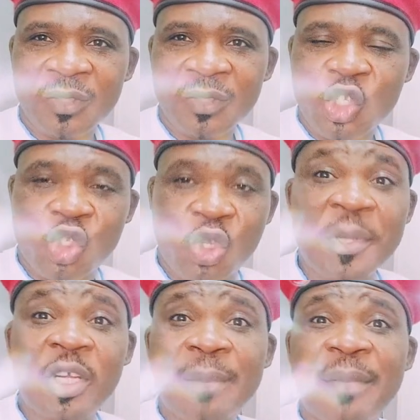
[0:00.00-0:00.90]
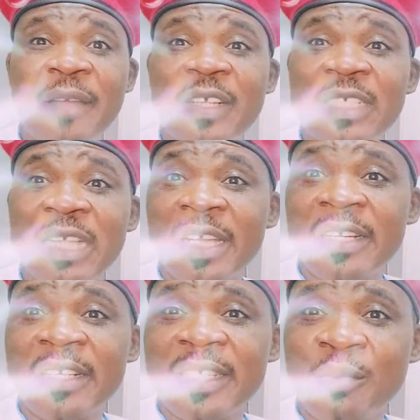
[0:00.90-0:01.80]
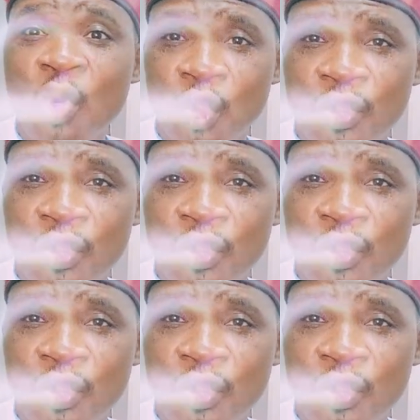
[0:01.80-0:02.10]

So many other Biafrans have taken the same oath.